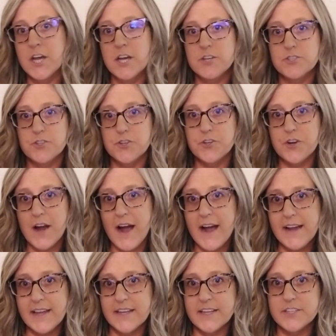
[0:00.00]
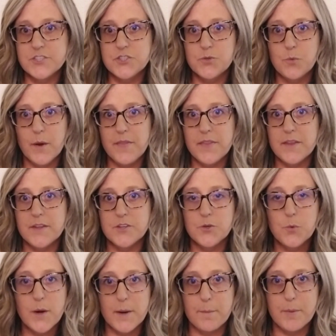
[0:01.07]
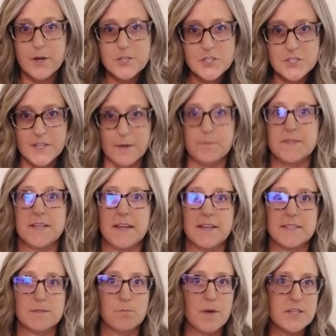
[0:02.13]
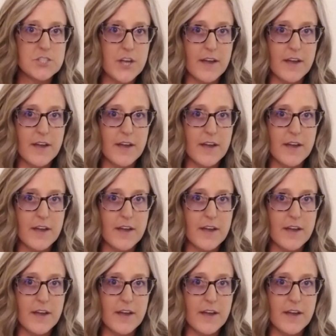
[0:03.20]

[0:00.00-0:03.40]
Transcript: So your high kids, you want to push them to get as much